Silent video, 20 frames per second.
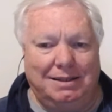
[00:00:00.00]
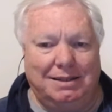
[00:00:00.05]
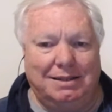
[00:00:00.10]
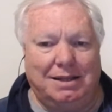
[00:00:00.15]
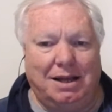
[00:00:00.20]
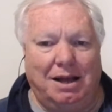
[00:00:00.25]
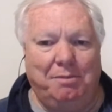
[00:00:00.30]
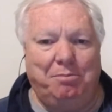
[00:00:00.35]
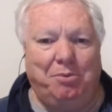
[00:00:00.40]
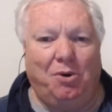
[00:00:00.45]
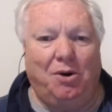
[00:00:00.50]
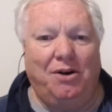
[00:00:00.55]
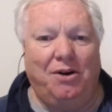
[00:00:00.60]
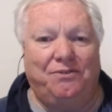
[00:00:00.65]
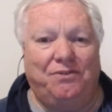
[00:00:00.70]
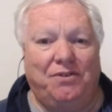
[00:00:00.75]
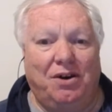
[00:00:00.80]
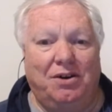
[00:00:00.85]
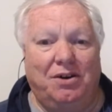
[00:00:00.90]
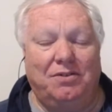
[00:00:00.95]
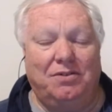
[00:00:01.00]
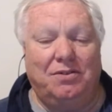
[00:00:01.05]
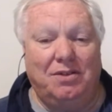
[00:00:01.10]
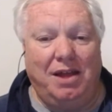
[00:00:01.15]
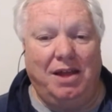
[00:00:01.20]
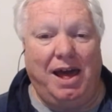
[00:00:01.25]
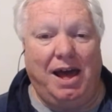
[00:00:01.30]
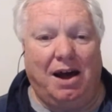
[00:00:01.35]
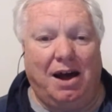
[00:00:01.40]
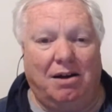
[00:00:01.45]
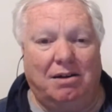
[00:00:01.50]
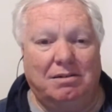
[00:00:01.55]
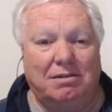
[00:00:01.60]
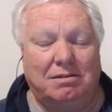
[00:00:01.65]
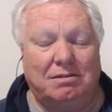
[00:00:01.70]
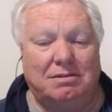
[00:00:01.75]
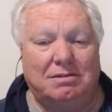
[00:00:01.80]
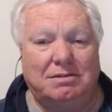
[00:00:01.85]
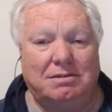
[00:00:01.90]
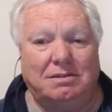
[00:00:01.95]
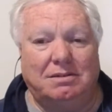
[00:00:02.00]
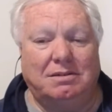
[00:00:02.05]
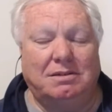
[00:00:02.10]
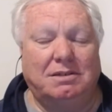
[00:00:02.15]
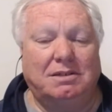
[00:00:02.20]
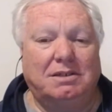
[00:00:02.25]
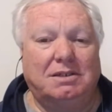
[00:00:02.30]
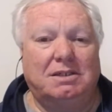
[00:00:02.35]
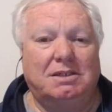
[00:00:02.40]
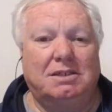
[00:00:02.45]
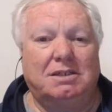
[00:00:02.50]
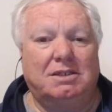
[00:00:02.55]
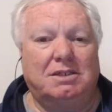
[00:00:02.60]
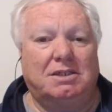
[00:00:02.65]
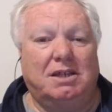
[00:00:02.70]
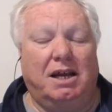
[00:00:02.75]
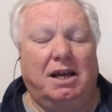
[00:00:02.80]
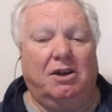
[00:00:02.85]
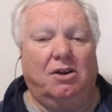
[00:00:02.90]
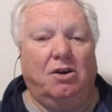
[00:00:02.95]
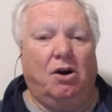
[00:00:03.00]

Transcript: Don't buy a phone now saying,